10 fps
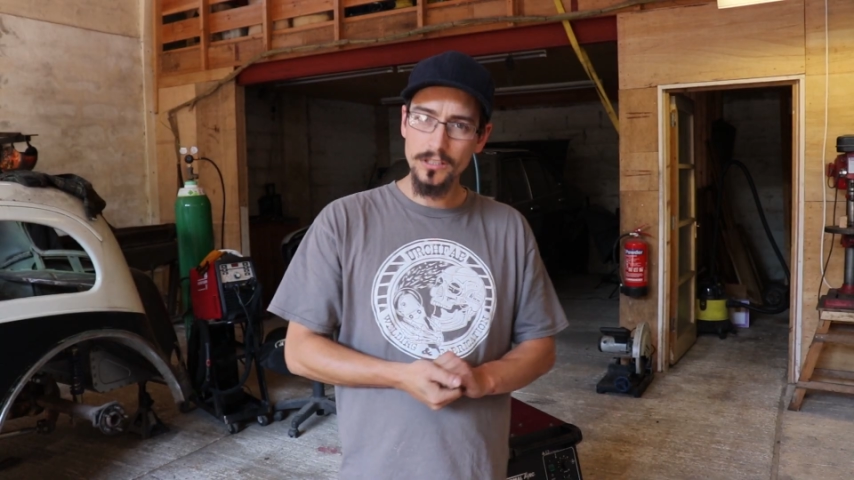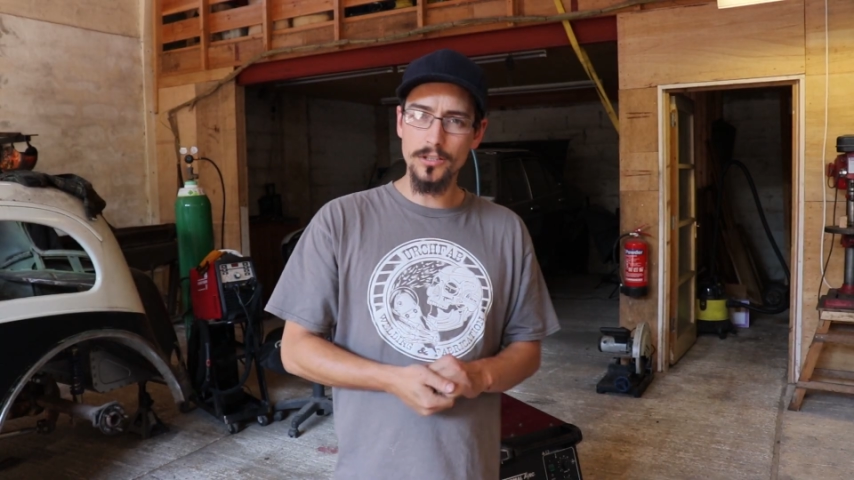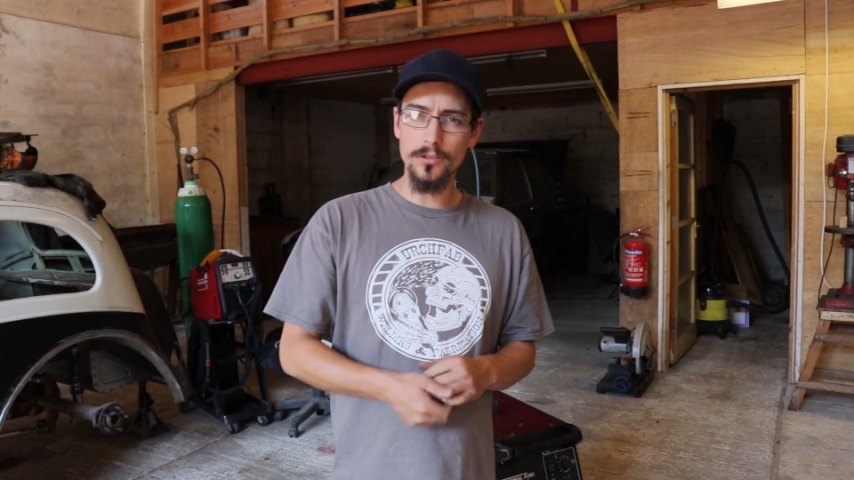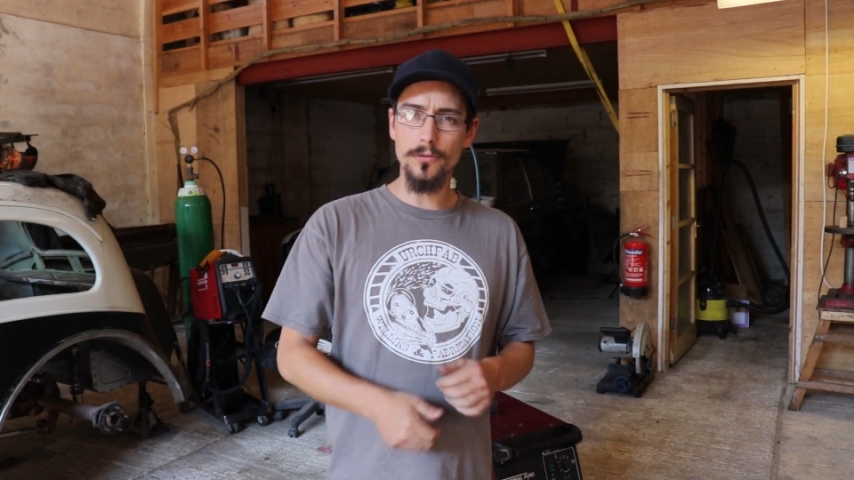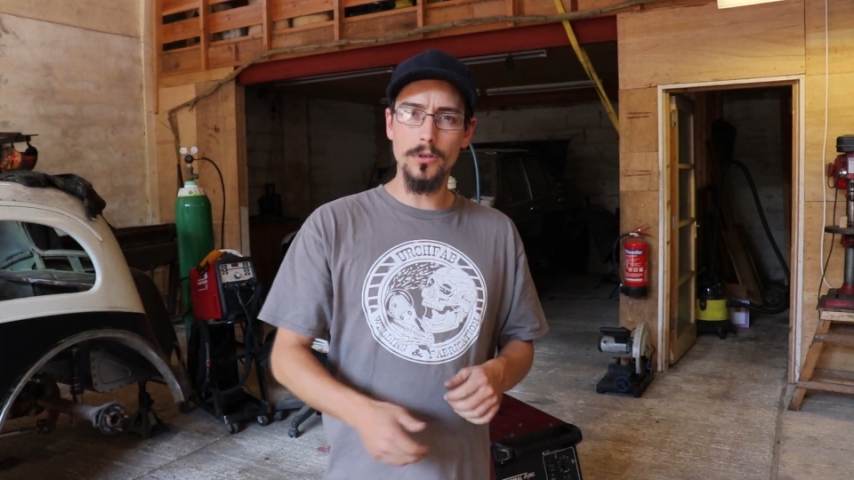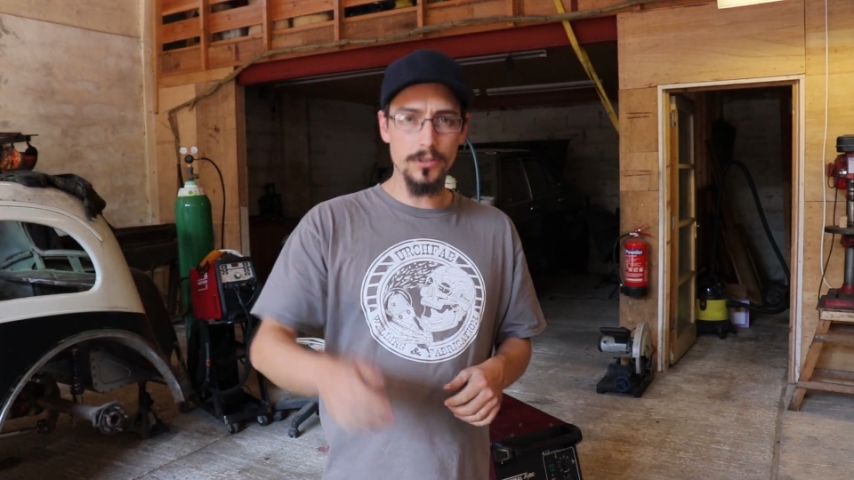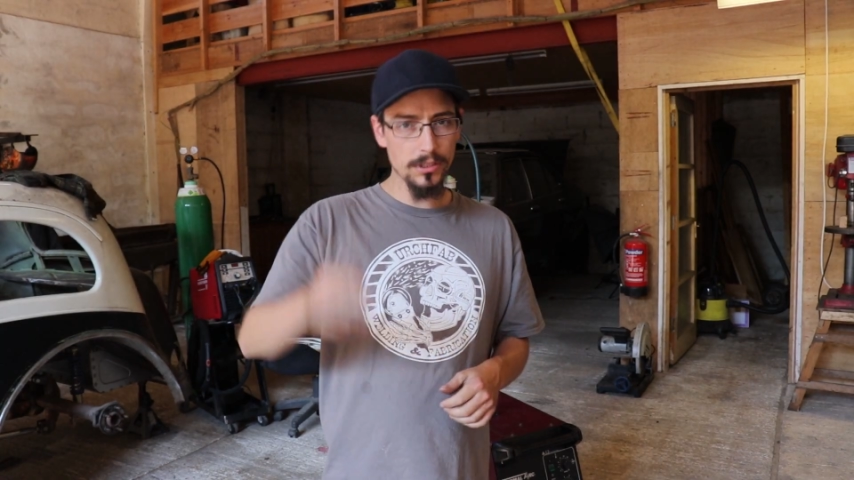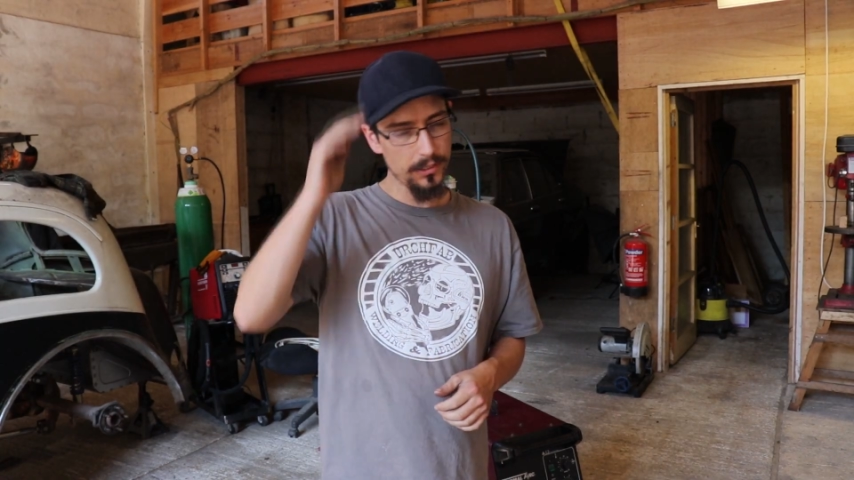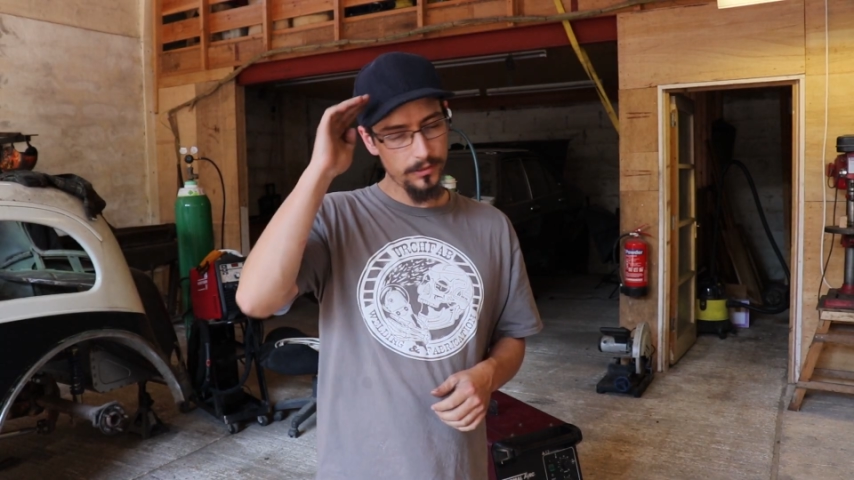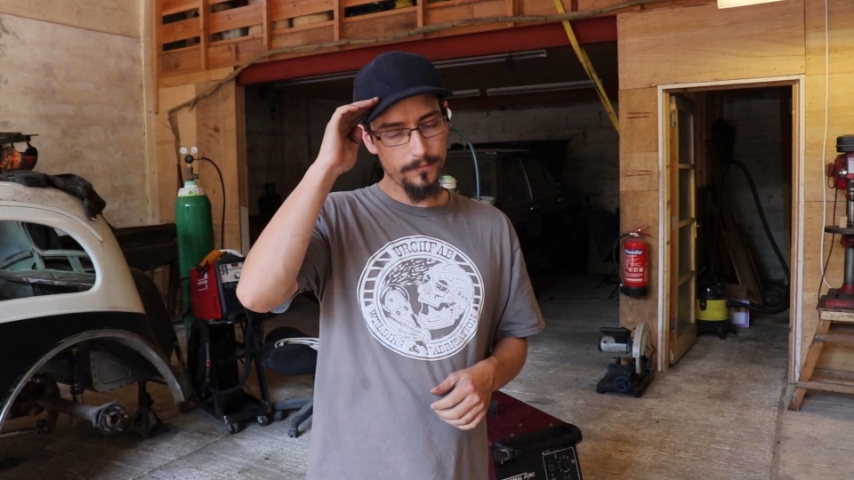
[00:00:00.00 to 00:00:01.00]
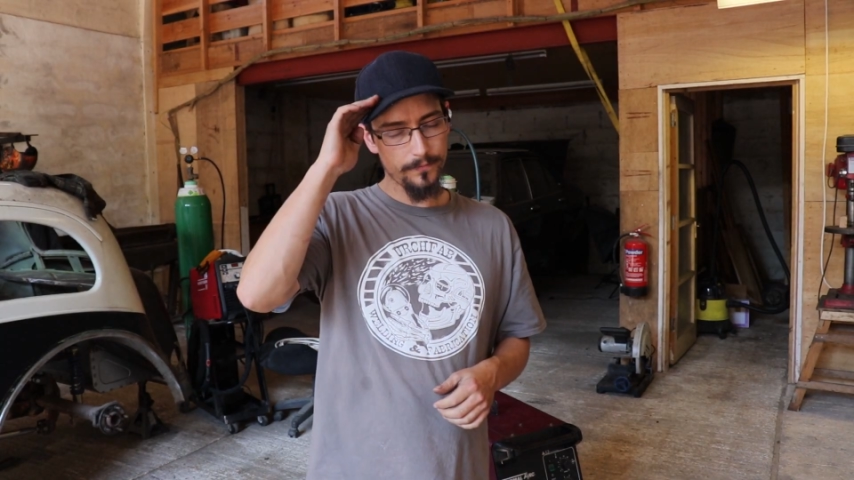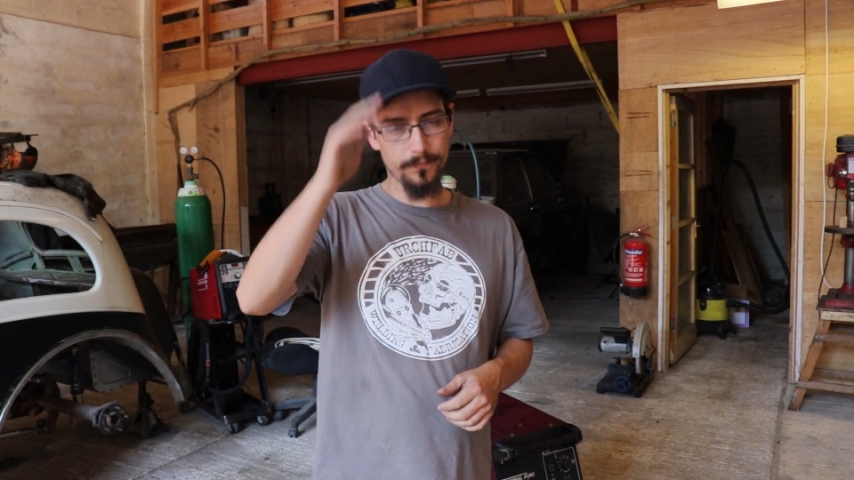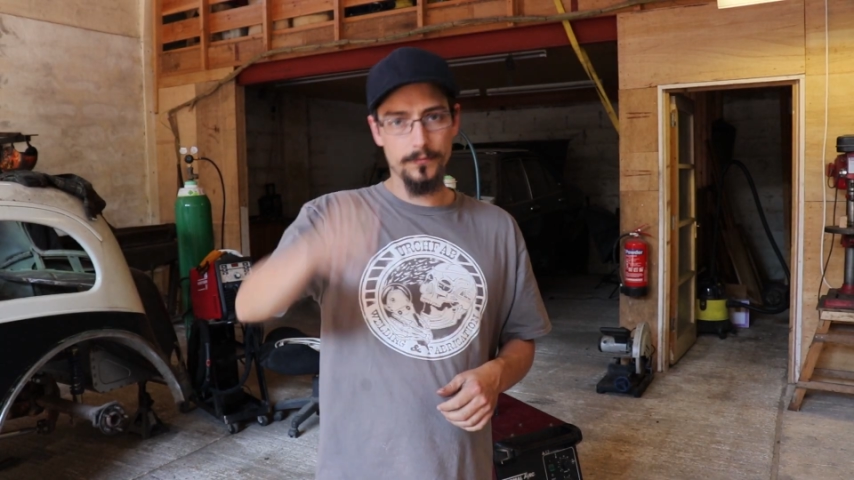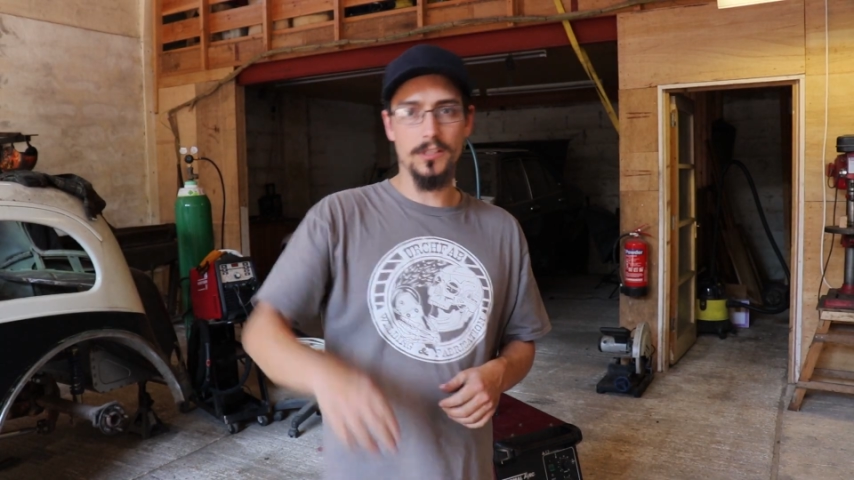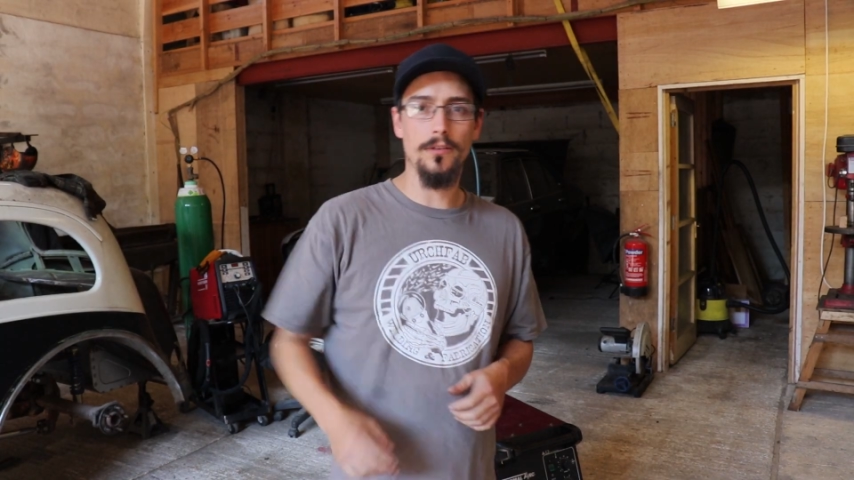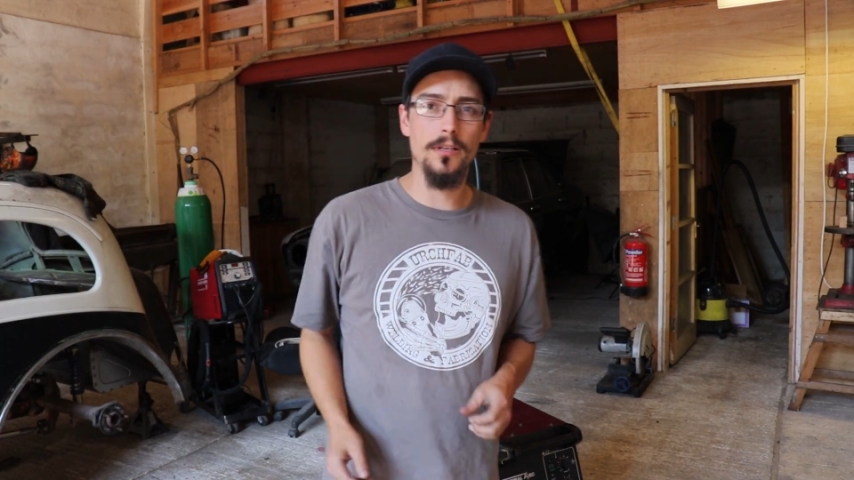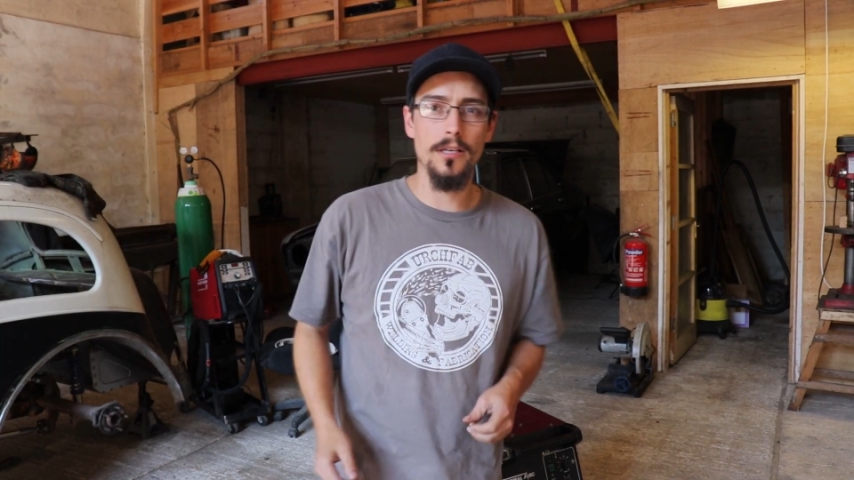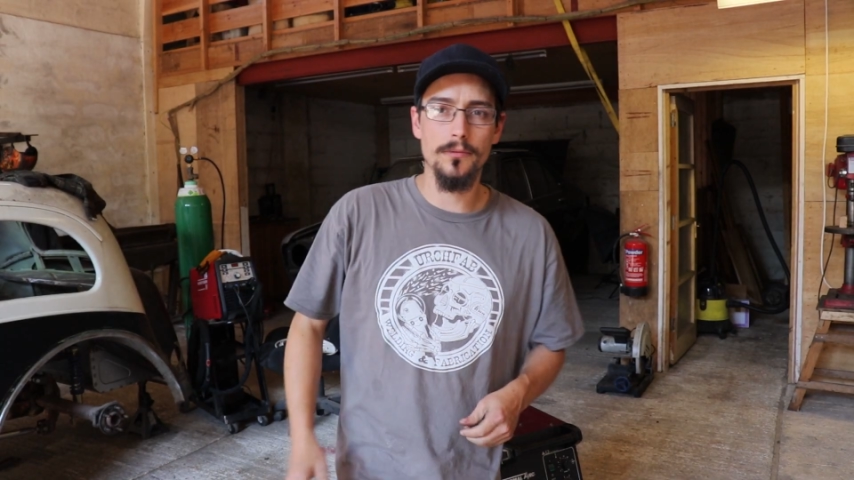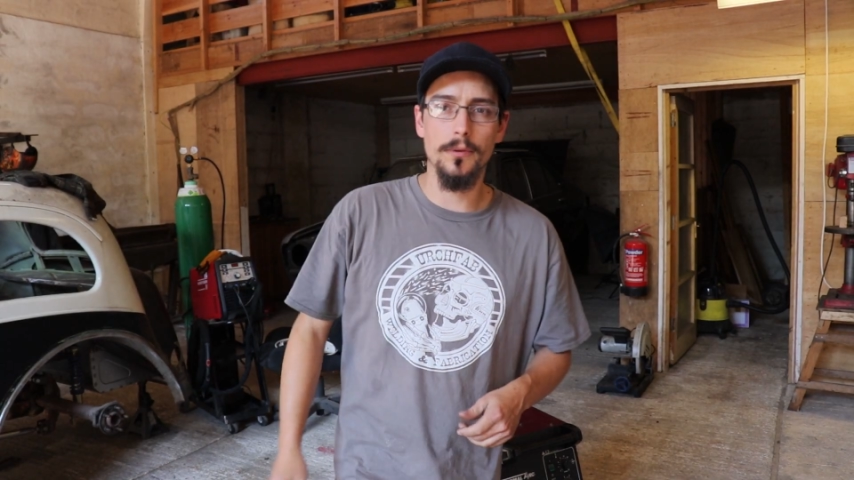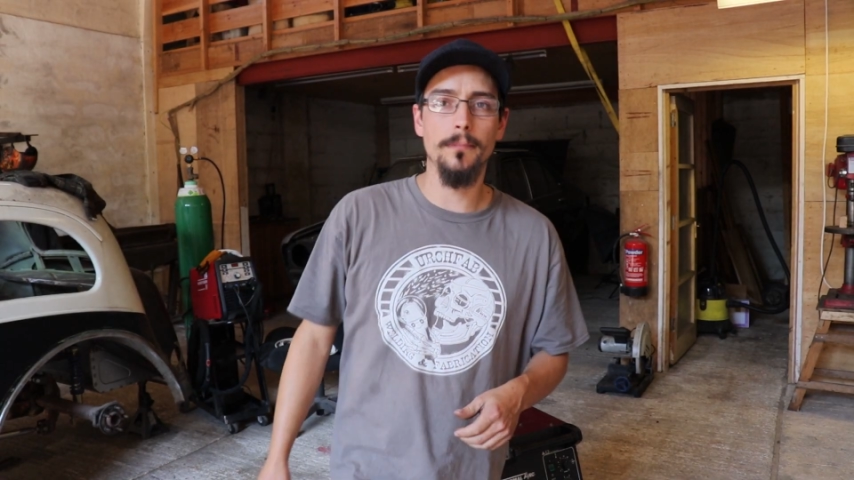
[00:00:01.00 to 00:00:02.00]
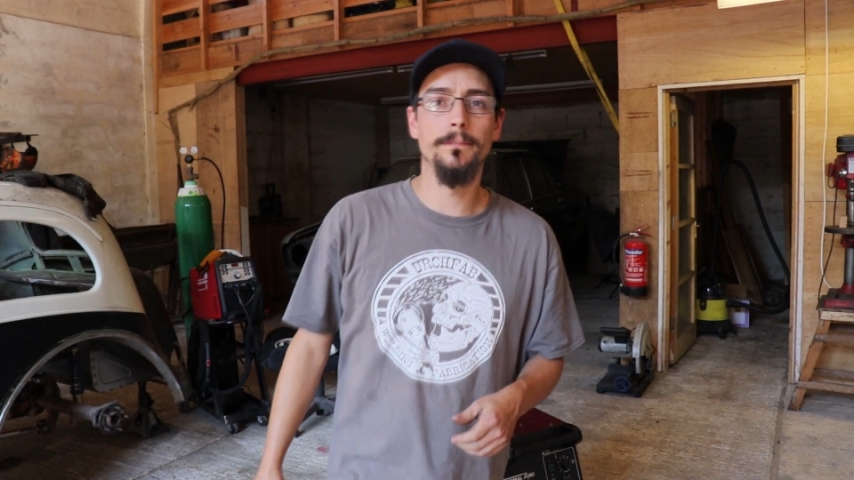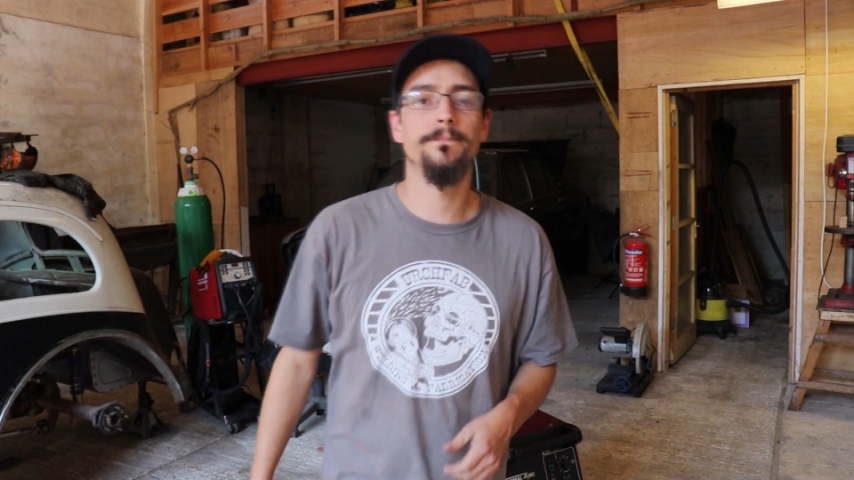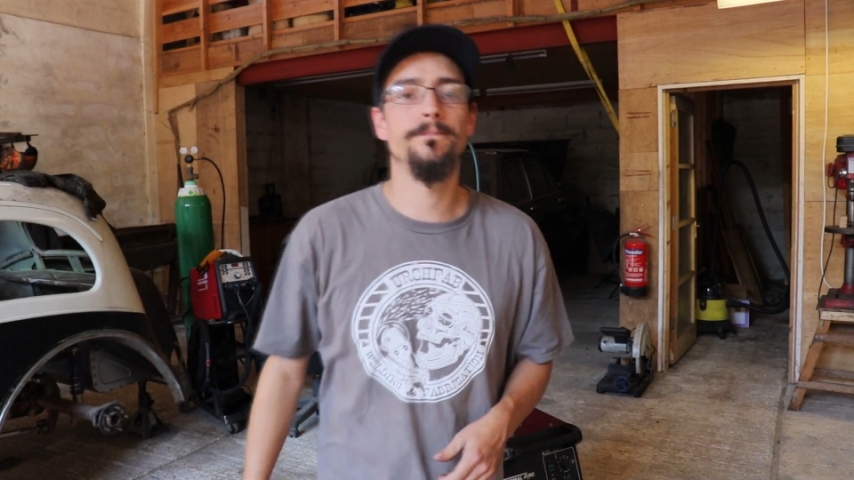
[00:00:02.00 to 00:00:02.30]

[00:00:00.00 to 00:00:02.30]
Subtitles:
Cheers for watching. See you on the next one.